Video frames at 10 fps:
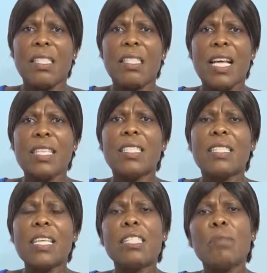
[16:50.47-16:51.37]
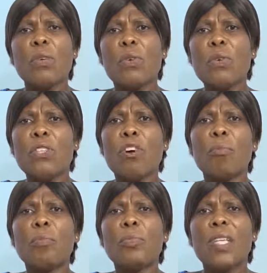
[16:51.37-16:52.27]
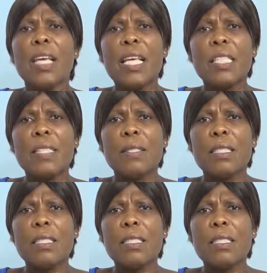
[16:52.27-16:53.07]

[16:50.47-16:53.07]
that this meconium is